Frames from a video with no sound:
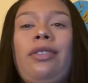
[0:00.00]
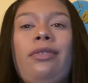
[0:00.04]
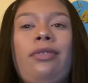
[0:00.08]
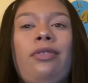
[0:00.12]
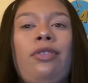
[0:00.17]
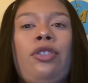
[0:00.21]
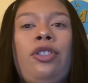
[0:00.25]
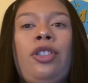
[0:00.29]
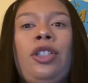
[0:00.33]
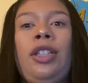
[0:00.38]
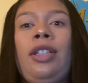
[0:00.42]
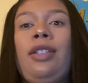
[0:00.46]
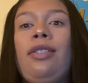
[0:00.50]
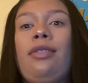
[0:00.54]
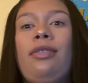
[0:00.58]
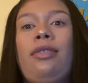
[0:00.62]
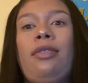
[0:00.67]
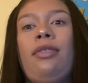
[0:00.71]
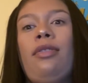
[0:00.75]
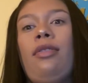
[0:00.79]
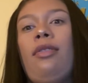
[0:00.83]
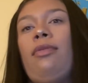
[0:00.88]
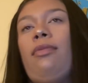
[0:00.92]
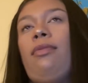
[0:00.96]
she's
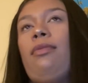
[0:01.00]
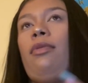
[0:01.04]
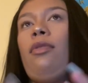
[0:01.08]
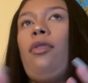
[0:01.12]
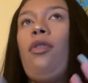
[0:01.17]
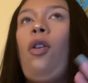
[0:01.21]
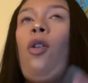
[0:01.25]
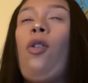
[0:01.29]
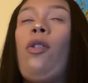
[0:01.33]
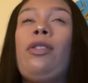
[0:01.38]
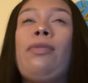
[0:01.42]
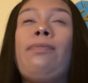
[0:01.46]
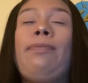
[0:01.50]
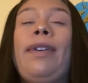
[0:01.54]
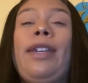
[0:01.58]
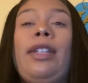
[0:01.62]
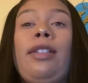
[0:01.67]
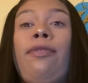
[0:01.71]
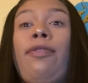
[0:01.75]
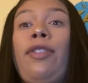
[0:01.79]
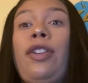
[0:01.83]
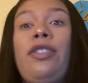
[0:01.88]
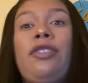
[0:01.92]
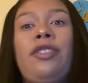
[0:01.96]
his best
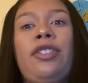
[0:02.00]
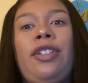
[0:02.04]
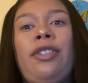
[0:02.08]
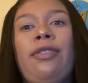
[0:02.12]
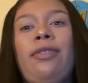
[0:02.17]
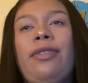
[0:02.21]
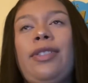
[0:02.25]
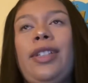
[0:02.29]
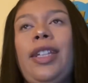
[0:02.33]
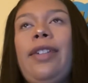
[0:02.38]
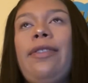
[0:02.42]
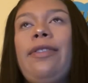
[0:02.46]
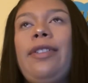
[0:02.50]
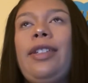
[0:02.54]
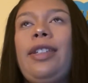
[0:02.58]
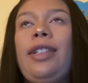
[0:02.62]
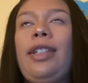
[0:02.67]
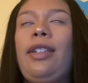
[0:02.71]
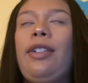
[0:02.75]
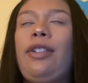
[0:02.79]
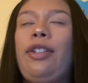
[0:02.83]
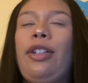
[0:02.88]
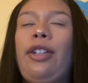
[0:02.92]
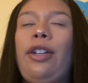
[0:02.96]
friend, she knows
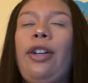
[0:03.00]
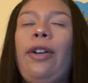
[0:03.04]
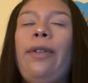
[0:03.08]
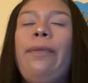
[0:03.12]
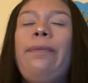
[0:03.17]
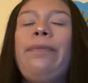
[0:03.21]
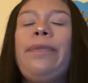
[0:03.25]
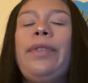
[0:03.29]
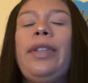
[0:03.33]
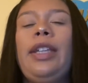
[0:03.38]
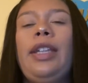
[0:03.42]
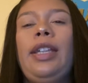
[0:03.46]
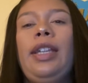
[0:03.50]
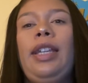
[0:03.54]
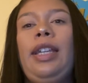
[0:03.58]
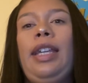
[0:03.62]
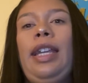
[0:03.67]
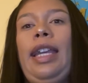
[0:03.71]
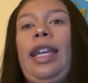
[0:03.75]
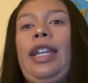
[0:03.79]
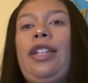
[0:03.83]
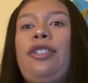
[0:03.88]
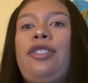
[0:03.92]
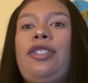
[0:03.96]
everything,
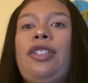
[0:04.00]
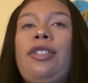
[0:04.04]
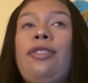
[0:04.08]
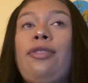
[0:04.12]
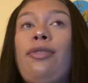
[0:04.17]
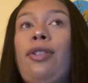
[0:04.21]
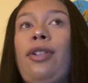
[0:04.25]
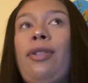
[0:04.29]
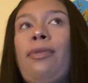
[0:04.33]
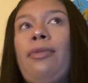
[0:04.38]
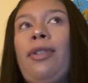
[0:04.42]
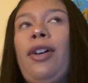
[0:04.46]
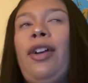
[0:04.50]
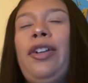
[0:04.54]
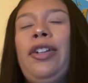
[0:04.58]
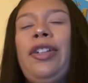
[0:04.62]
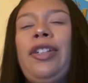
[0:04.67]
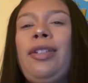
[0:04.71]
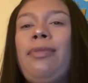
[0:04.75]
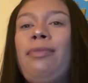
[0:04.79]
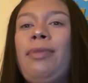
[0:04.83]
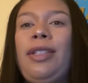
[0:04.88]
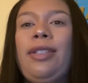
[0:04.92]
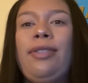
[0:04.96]
and she's known him longer
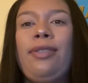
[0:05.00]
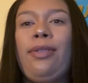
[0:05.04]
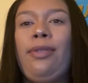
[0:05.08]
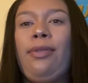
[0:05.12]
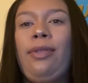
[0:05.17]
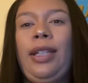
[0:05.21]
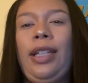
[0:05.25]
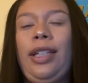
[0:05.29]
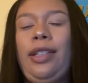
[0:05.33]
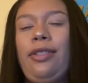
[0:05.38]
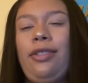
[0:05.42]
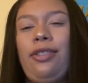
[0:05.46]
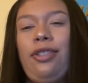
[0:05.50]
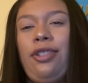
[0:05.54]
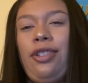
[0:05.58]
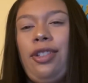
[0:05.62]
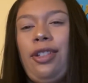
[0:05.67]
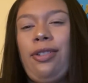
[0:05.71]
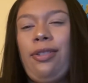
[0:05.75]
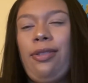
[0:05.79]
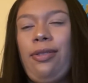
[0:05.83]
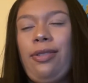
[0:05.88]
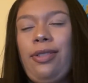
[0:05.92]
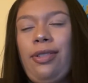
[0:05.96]
than me, so like she
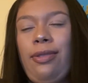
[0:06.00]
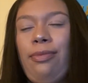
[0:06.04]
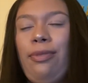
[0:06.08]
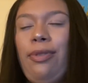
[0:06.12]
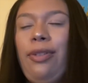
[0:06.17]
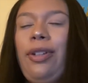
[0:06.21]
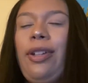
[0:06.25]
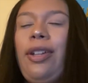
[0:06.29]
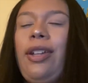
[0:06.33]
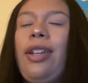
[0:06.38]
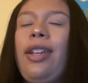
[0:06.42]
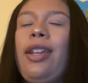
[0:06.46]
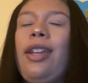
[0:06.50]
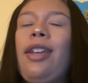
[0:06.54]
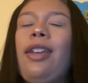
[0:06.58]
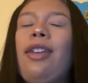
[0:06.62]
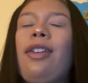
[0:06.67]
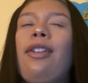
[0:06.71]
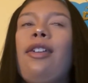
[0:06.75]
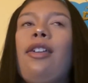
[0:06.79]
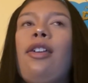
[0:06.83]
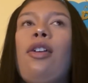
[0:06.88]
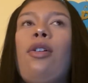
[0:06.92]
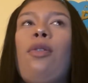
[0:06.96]
knows him more.
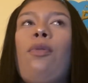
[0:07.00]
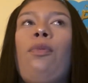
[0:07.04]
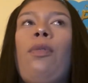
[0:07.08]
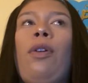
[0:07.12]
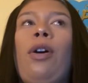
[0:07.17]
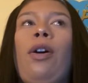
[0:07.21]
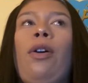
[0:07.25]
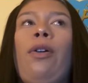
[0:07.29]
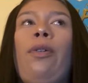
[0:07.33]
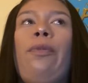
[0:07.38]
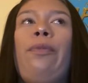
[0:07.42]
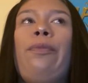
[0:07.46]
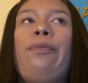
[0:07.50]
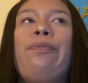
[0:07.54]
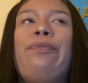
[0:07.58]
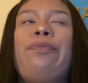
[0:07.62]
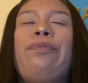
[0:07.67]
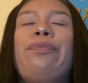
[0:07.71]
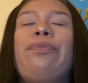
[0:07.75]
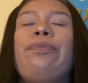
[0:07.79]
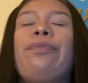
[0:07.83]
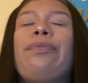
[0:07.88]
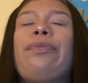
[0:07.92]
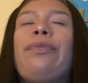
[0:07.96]
Well,
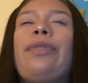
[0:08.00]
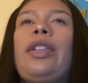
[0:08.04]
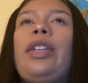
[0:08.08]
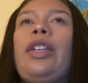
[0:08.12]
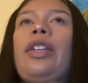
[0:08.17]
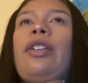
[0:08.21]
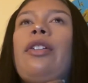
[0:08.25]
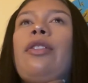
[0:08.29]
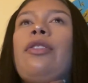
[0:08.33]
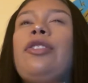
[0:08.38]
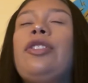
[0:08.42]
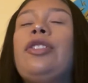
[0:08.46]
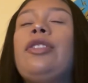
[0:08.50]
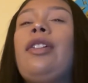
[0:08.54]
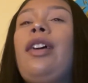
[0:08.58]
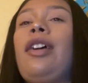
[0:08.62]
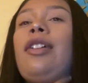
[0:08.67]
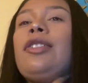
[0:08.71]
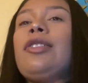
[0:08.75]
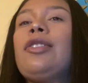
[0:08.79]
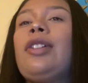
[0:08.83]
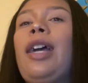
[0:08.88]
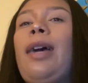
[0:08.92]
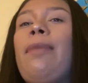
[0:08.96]
she
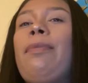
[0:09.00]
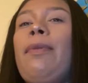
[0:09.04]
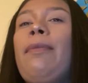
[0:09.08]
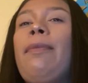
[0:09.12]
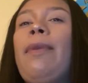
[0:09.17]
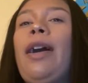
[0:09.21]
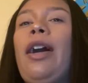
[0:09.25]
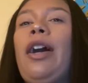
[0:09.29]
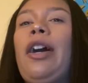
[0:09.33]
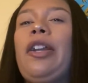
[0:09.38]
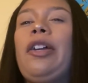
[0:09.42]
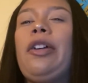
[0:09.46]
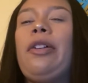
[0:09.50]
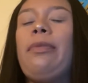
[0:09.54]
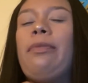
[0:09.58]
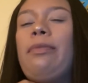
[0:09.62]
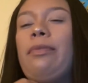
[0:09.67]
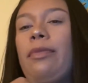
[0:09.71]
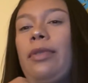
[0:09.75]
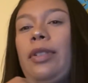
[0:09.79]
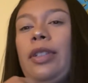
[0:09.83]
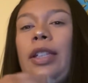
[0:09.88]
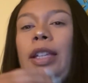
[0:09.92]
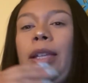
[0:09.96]
talks crap about him,
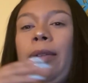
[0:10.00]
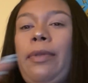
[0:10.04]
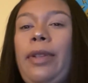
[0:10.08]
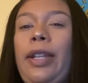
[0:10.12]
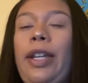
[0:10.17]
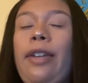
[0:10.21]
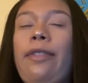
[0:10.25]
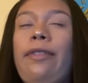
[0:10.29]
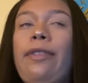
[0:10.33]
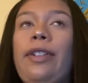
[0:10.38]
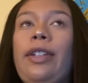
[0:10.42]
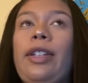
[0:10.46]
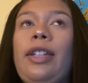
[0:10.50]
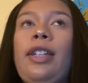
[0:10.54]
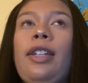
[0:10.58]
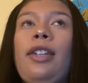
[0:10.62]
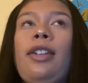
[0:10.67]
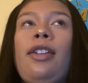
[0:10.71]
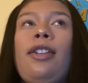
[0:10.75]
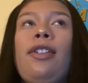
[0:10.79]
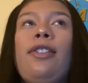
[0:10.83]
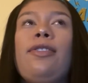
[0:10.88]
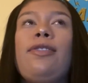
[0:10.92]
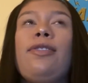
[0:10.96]
okay, whatever.
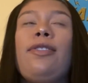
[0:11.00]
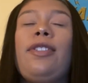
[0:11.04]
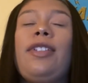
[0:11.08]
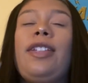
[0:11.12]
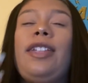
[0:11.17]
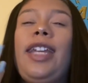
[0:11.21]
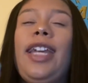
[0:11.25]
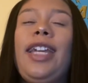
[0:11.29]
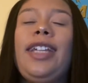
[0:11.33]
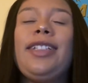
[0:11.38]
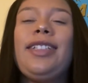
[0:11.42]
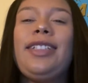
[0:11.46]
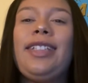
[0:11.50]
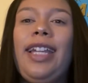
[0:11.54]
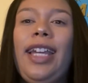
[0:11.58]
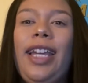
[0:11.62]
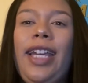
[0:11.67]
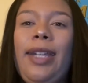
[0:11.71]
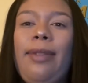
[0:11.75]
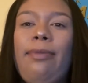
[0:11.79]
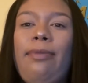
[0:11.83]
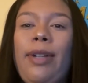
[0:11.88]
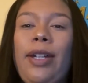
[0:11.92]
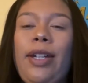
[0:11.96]
So the next
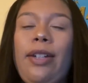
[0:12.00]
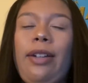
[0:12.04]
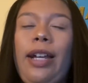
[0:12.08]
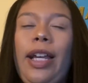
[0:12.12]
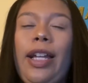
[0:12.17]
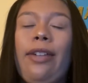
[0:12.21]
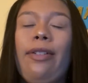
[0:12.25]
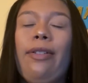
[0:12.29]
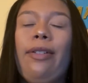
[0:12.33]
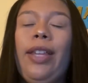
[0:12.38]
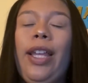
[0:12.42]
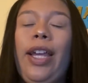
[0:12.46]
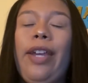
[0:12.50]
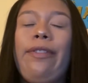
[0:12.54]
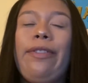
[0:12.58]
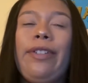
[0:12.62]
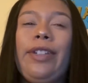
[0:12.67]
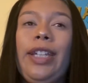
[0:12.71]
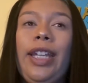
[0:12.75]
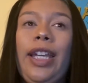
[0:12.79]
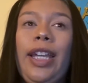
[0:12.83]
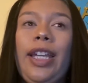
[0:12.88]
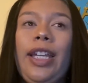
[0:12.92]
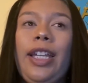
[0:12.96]
day, bro, I go live
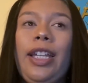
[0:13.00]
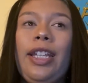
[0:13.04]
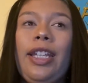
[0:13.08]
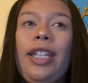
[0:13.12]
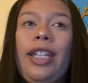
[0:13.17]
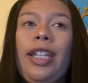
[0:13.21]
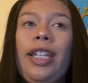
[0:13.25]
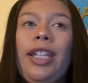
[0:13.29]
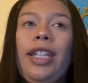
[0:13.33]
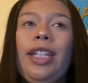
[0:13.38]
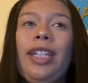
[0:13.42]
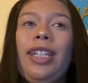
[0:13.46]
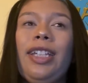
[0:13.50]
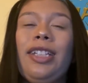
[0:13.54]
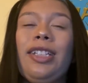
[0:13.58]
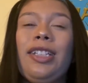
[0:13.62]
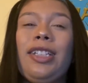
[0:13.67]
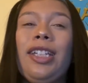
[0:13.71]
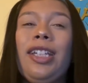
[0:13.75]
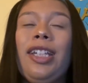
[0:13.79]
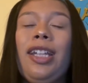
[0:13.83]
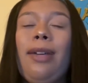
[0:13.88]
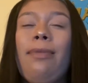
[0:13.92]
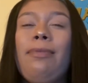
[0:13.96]
again.
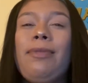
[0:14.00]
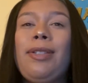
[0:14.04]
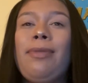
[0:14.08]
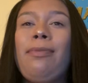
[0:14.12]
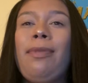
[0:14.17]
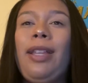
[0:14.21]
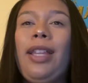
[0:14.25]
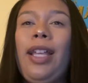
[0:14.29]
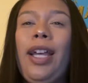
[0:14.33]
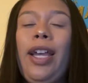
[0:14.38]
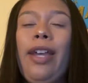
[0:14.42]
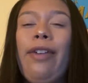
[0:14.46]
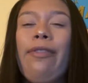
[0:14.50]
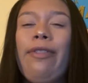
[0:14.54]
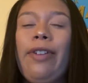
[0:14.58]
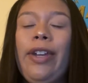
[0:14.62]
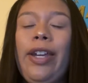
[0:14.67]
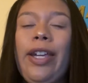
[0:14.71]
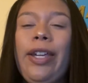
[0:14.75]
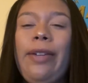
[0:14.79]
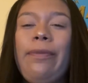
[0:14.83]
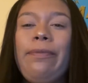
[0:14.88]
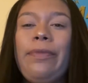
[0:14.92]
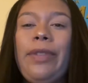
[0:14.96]
She comes in my live,
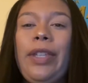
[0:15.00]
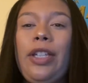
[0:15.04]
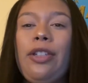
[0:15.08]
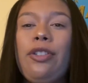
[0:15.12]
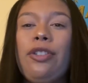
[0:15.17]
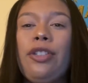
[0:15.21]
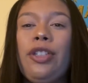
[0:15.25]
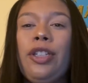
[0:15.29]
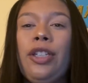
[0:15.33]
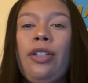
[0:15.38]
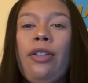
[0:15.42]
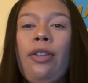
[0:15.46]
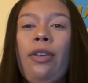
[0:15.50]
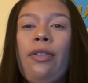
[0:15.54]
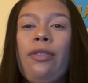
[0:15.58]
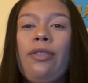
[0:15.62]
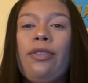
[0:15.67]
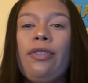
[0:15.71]
right? And she goes,